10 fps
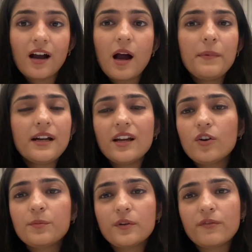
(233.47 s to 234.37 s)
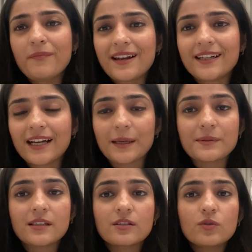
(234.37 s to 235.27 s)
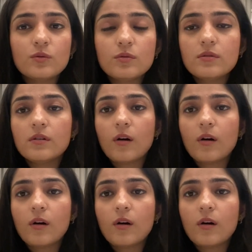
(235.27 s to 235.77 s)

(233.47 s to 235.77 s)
A building could be of many types: school,